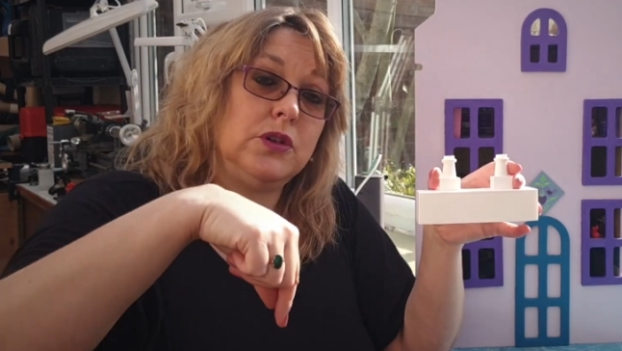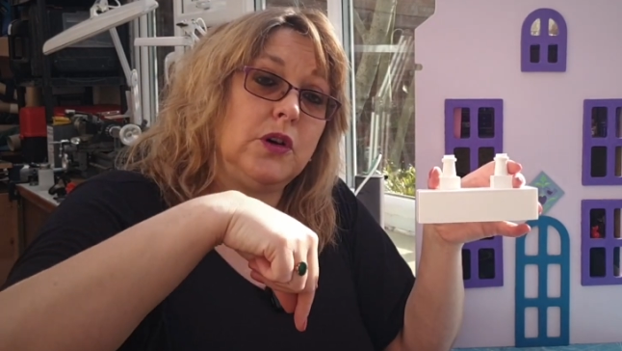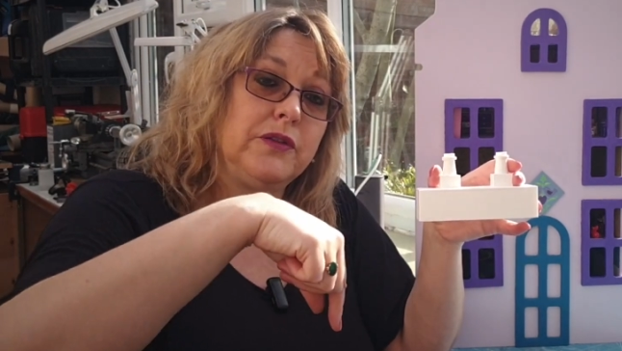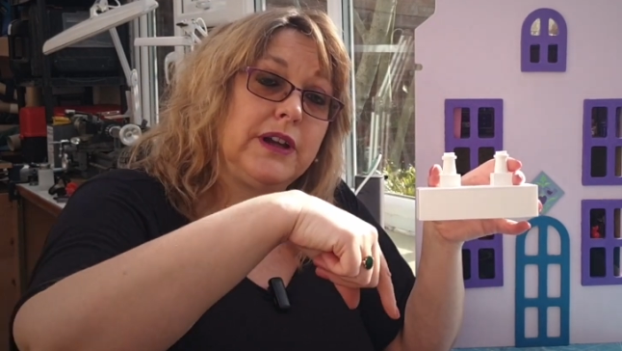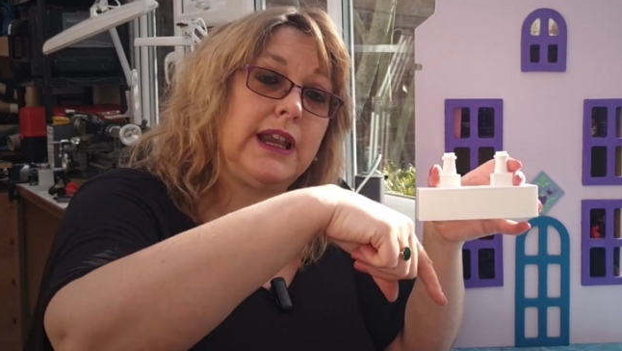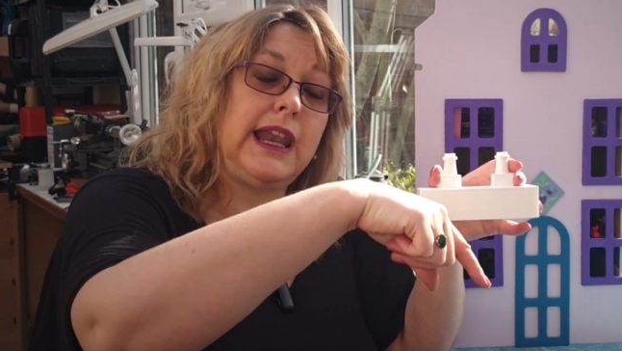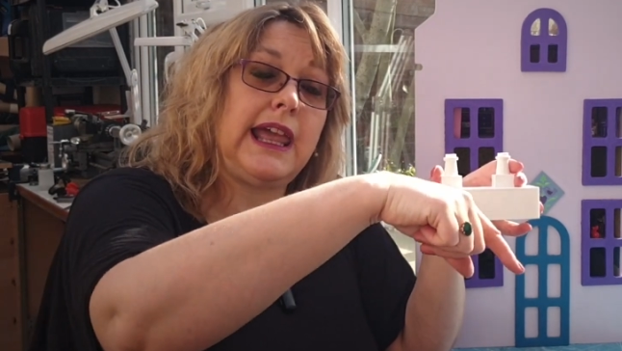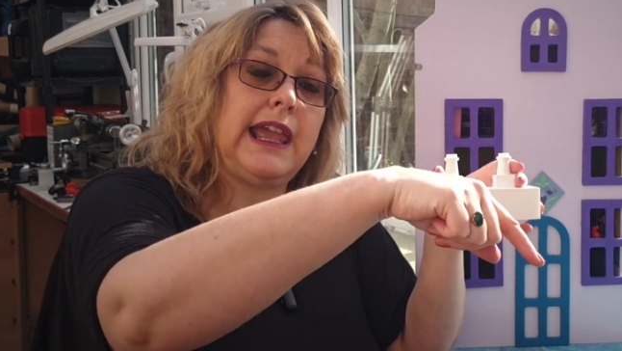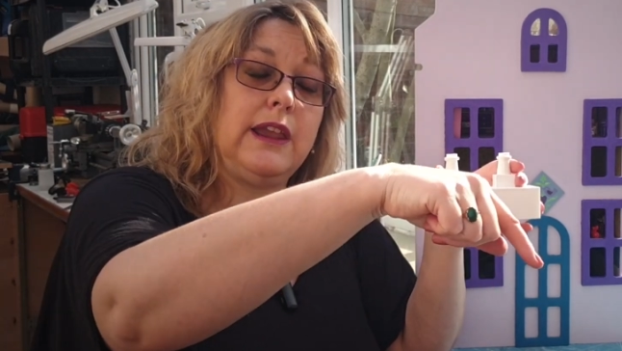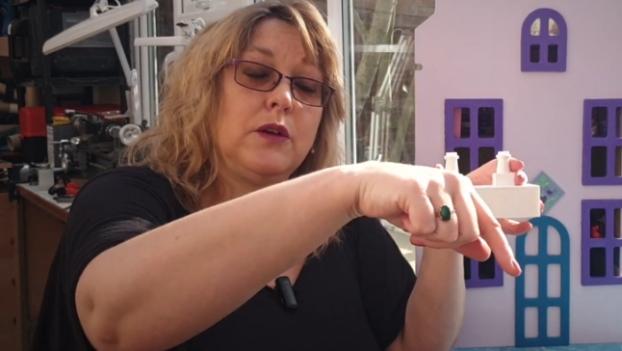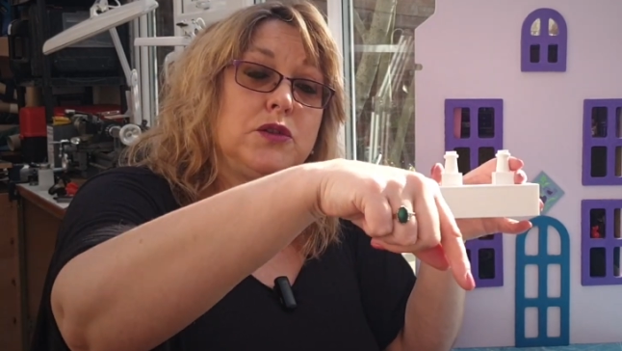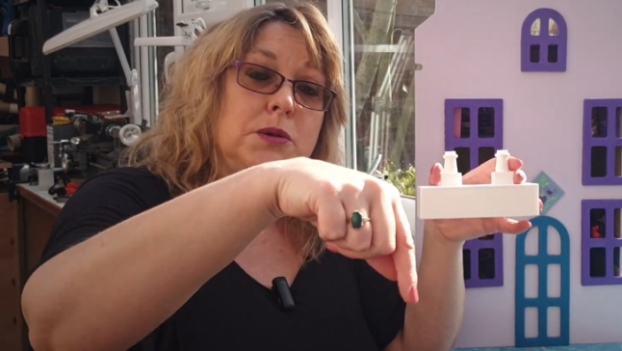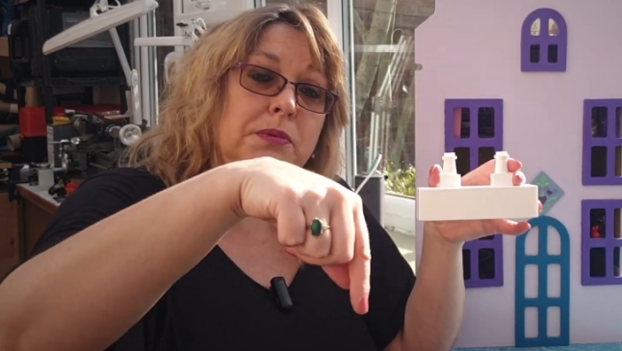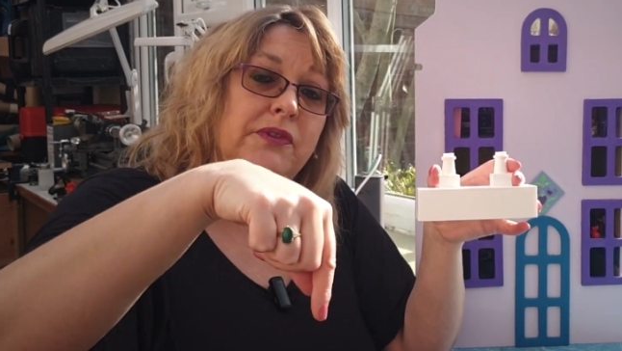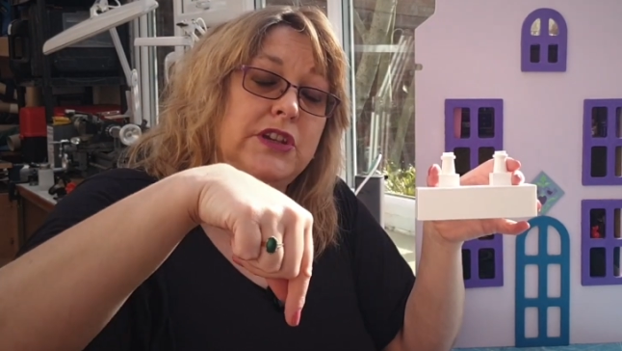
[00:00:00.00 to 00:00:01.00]
of clay
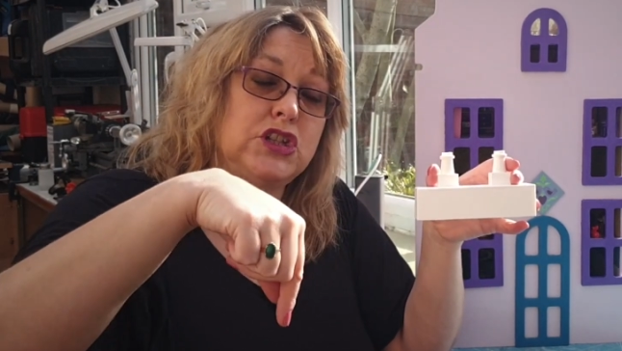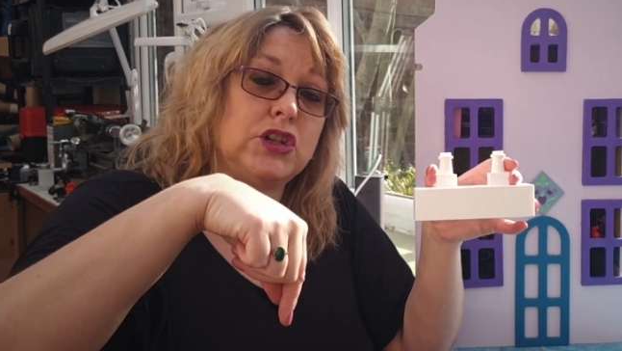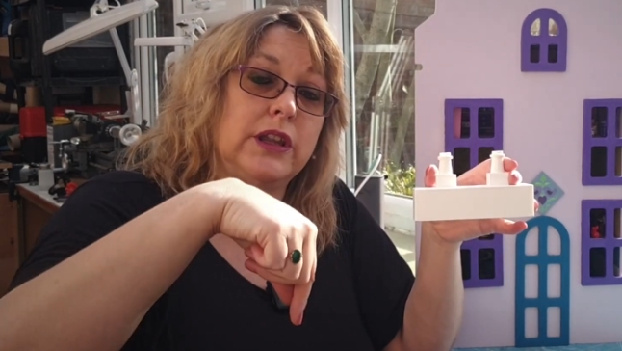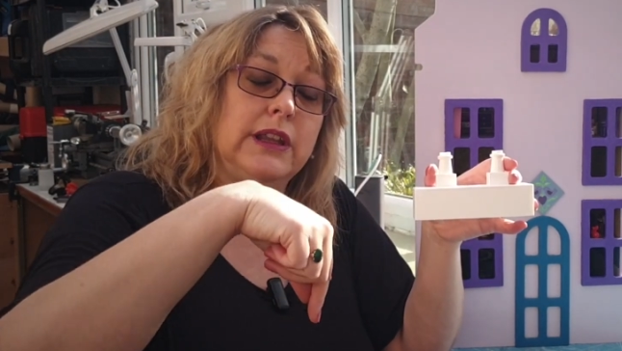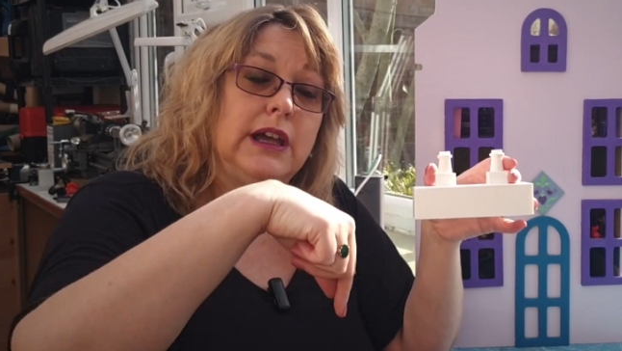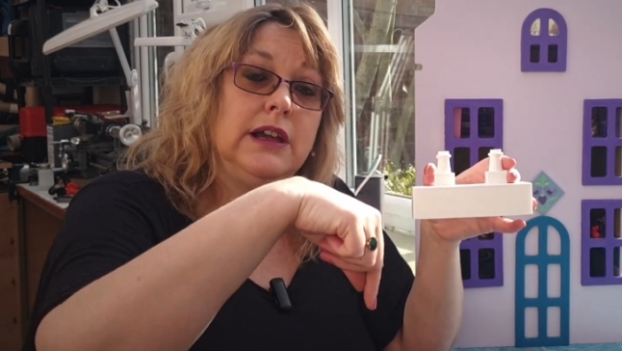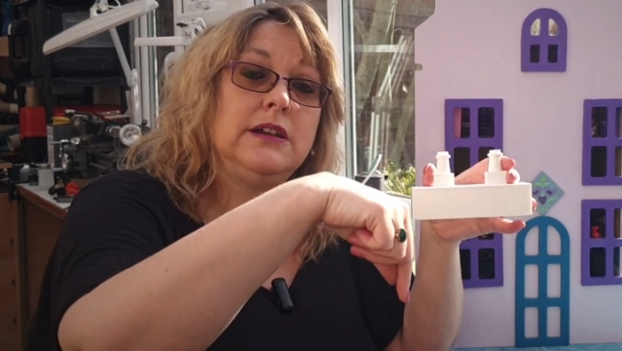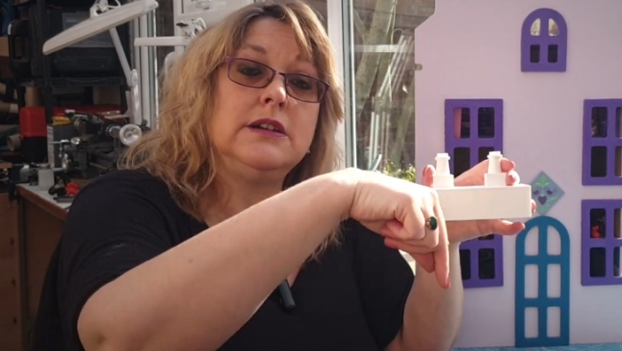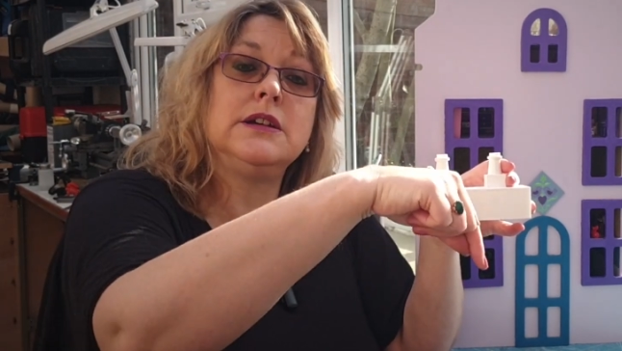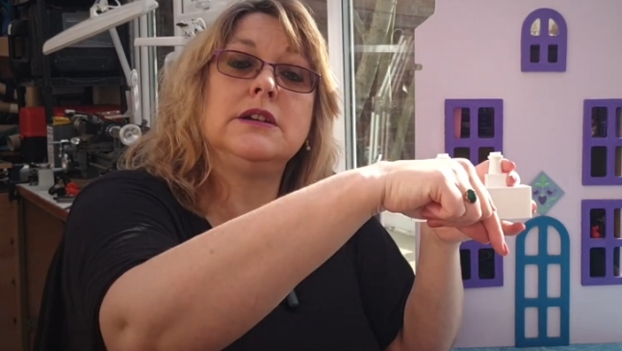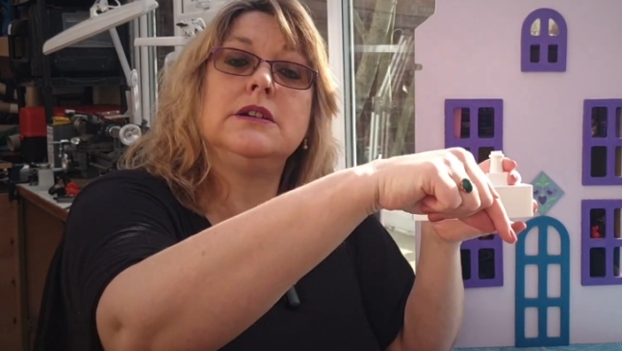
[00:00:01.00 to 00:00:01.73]
on top of each other